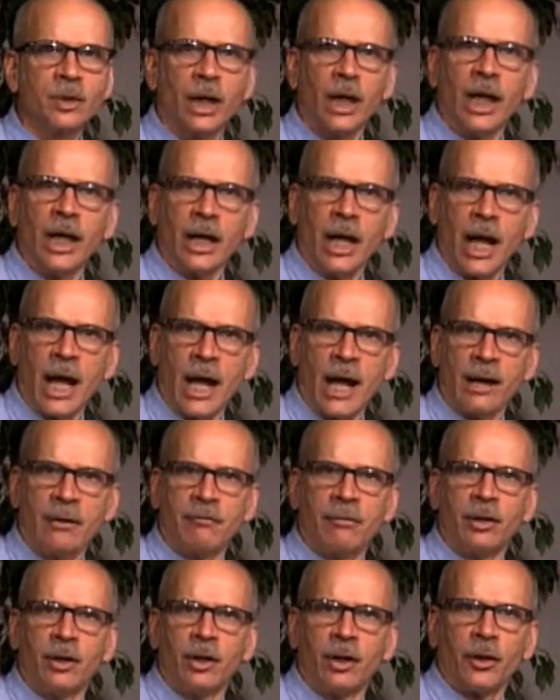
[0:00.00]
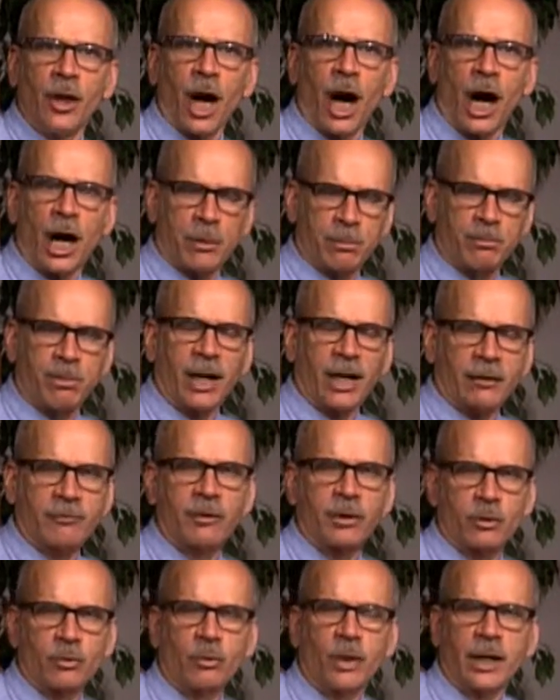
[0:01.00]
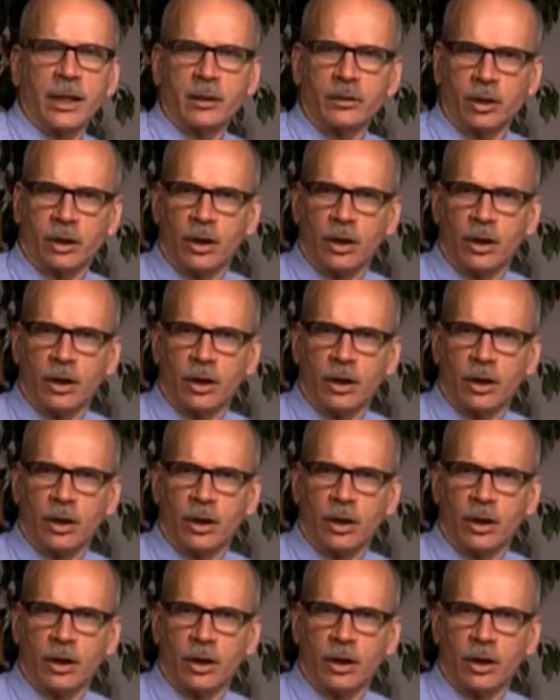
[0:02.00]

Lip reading: and have the hot breakfast ready to